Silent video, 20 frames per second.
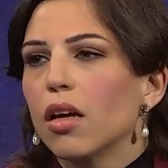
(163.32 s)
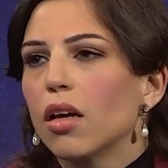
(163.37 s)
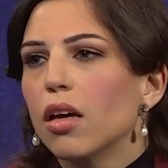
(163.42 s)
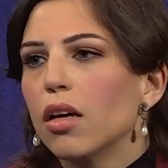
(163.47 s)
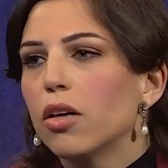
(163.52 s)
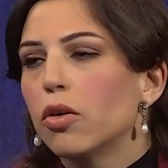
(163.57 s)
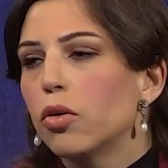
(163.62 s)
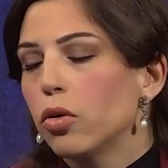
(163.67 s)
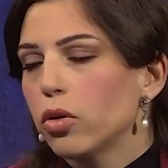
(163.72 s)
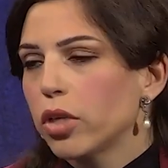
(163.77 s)

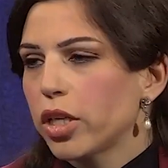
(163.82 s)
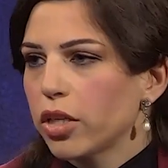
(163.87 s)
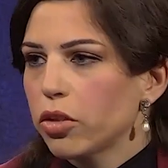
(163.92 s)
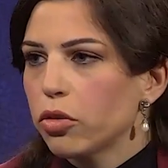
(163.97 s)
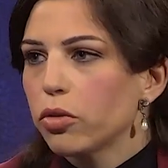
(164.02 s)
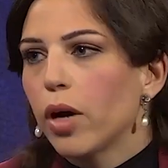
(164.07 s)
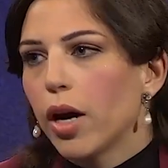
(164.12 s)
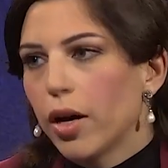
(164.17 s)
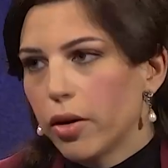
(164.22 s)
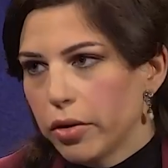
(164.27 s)
According
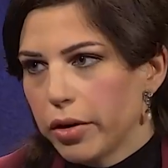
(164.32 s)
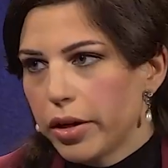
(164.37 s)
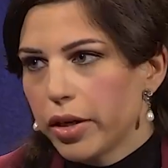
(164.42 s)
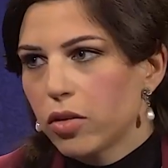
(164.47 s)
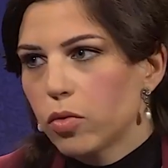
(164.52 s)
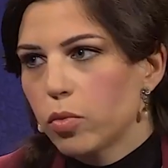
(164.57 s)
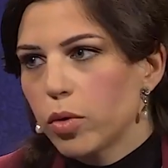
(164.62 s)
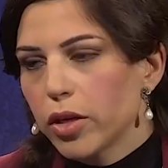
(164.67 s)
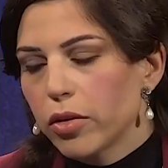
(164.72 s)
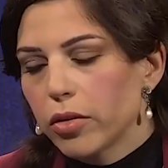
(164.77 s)
to our
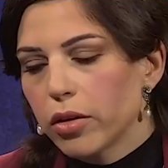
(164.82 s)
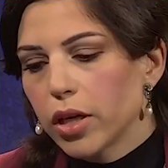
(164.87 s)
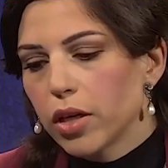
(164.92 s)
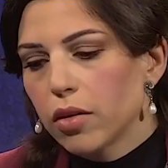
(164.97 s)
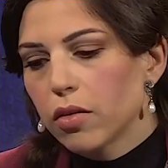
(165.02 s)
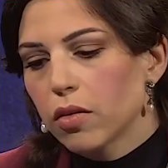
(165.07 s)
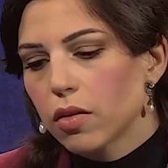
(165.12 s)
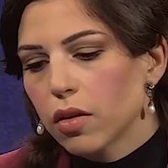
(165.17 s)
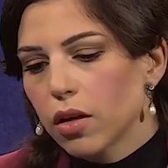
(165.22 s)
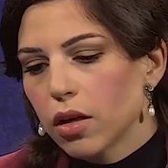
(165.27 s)

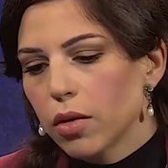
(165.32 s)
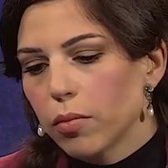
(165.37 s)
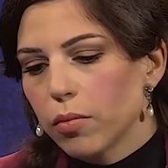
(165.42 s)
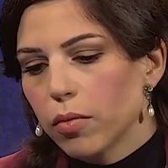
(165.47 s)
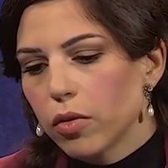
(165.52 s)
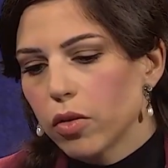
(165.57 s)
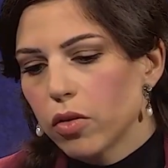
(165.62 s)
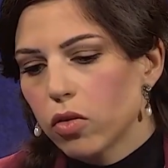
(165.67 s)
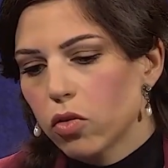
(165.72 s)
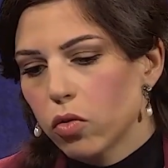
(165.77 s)
experience,
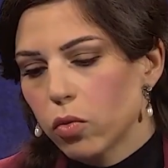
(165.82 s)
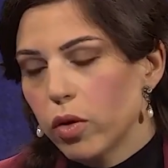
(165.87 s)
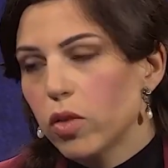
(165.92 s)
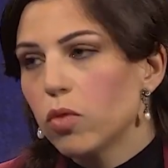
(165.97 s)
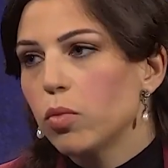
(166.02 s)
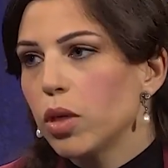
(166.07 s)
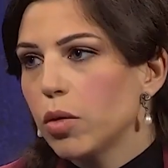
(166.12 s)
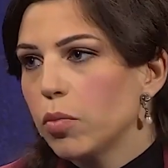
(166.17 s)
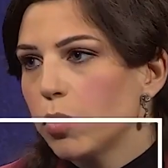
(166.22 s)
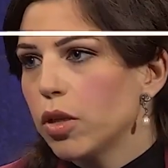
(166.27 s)

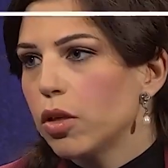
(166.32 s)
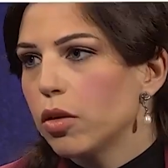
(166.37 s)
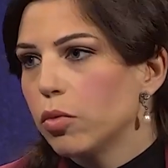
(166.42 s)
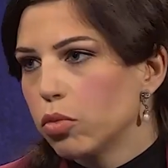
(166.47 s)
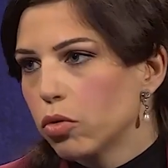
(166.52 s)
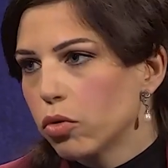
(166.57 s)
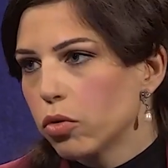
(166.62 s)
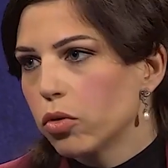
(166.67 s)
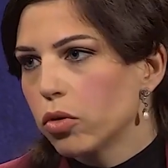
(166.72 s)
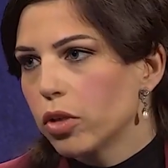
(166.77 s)
Swiss people
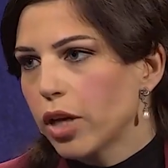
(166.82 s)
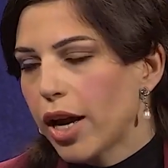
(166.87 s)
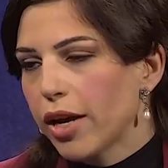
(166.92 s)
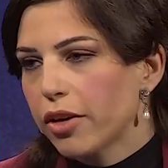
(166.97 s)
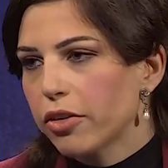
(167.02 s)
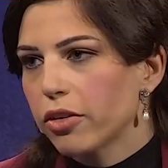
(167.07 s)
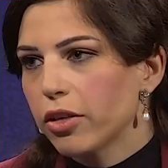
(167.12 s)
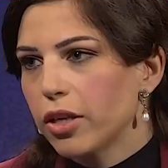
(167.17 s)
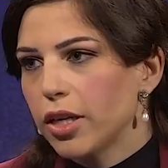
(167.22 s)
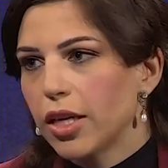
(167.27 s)
abroad
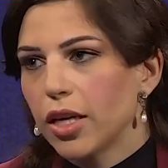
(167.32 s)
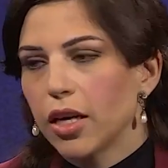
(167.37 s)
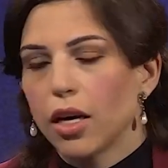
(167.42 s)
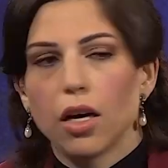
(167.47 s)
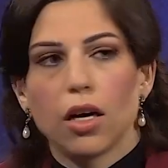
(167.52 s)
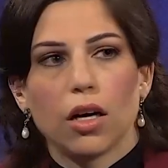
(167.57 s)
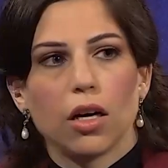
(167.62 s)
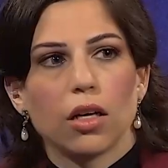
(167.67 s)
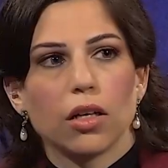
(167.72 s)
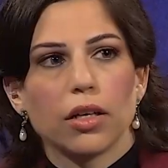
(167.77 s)
actually
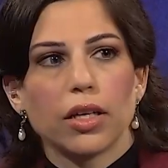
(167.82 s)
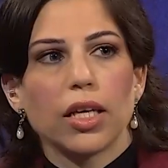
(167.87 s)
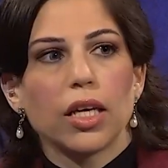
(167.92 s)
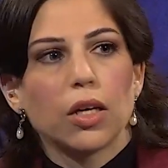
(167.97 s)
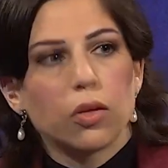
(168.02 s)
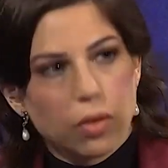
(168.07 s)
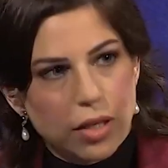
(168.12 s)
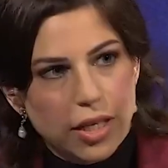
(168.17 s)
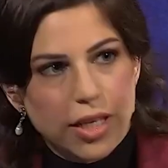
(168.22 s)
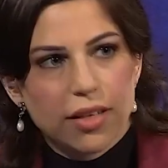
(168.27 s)
are
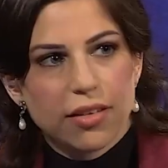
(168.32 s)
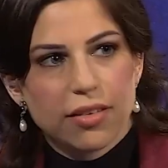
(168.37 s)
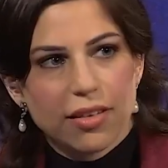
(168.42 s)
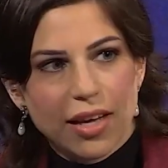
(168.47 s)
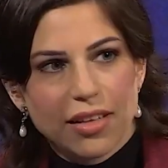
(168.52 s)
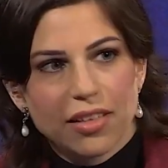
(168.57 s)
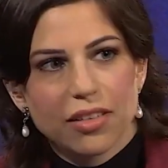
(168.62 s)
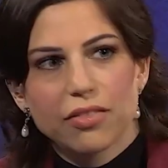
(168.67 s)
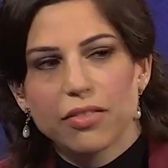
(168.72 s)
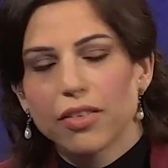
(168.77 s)
equally as
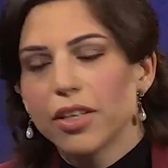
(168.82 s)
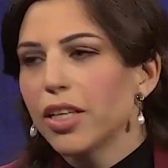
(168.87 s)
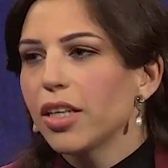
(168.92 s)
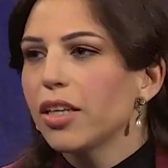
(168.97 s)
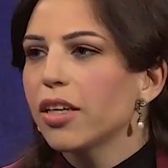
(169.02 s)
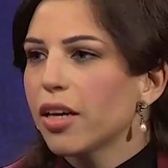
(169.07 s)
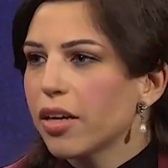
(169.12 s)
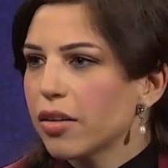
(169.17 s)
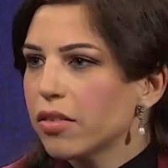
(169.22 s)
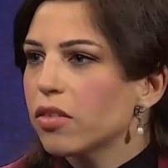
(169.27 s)

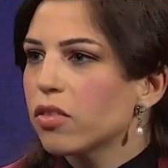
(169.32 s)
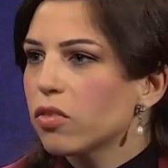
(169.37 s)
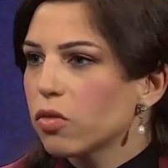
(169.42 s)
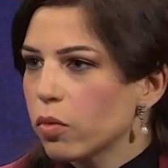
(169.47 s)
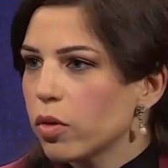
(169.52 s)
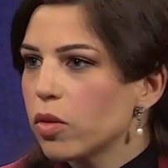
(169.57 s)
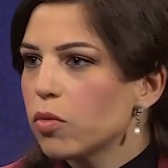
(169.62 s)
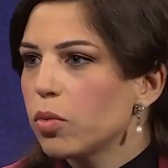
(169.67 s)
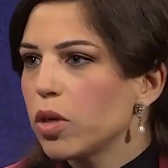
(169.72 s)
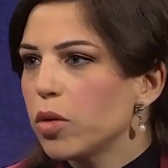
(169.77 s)
satisfied as
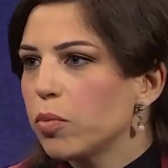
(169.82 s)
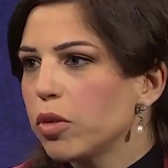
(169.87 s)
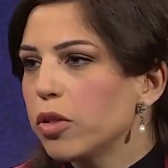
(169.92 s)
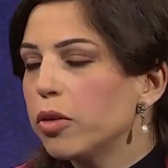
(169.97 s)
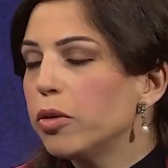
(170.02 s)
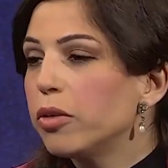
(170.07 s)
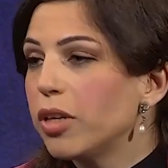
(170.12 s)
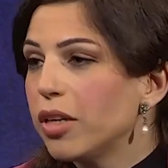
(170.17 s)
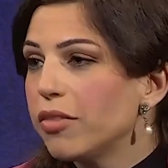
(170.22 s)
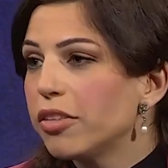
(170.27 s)
Swiss people
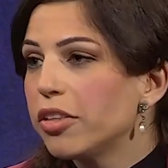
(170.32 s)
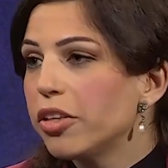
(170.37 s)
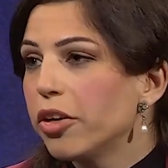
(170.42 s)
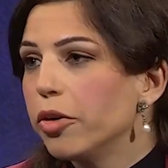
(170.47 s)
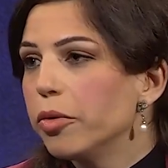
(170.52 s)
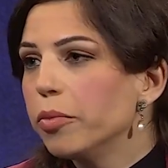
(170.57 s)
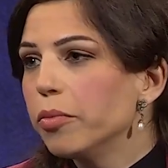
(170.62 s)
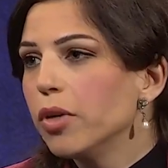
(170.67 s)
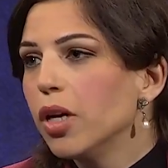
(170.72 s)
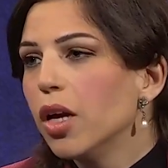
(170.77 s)
who live at
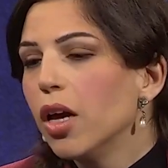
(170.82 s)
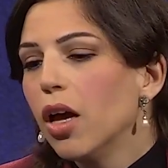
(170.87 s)
home.